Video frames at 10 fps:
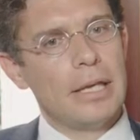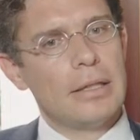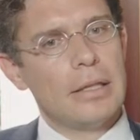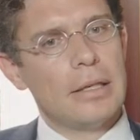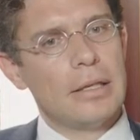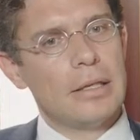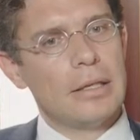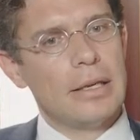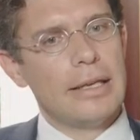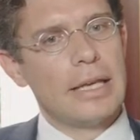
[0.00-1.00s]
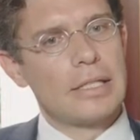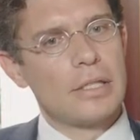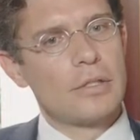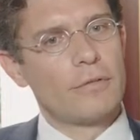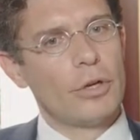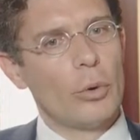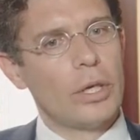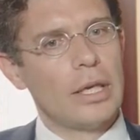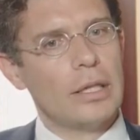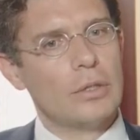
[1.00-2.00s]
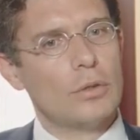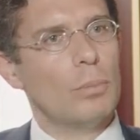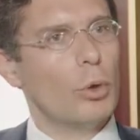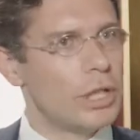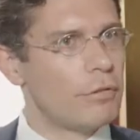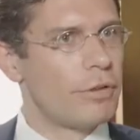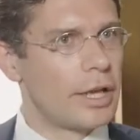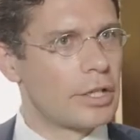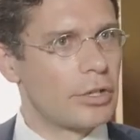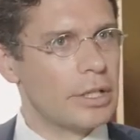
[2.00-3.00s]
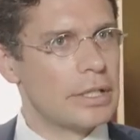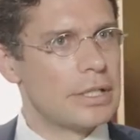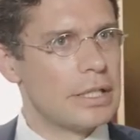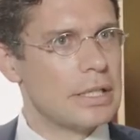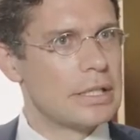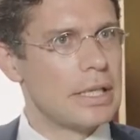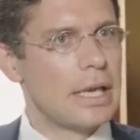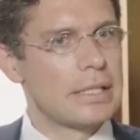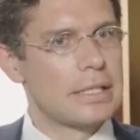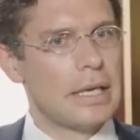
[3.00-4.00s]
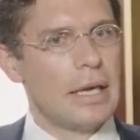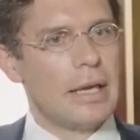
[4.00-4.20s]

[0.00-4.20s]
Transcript: in assets flowing into multi-factor indices, as